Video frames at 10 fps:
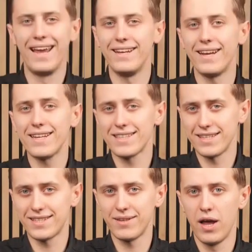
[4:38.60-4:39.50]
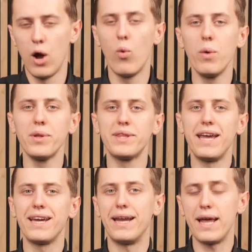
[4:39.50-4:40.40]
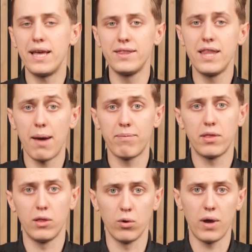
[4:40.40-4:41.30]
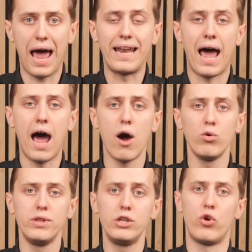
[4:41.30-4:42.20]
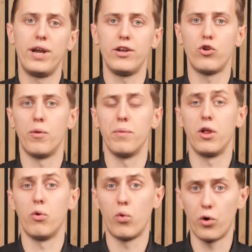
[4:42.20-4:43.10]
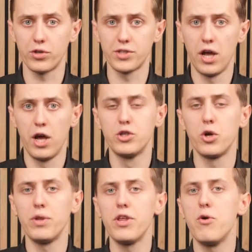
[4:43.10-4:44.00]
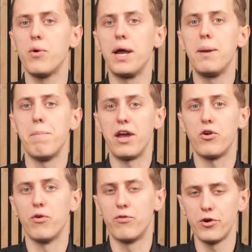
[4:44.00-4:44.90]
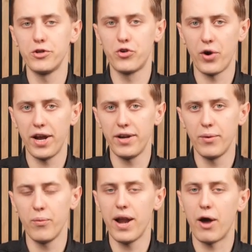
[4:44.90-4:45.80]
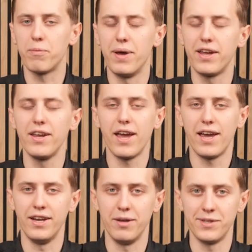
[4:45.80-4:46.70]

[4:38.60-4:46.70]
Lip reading: In the next lesson, we will take an in-depth look at how the trading terminal works so that you can make your first trade without making any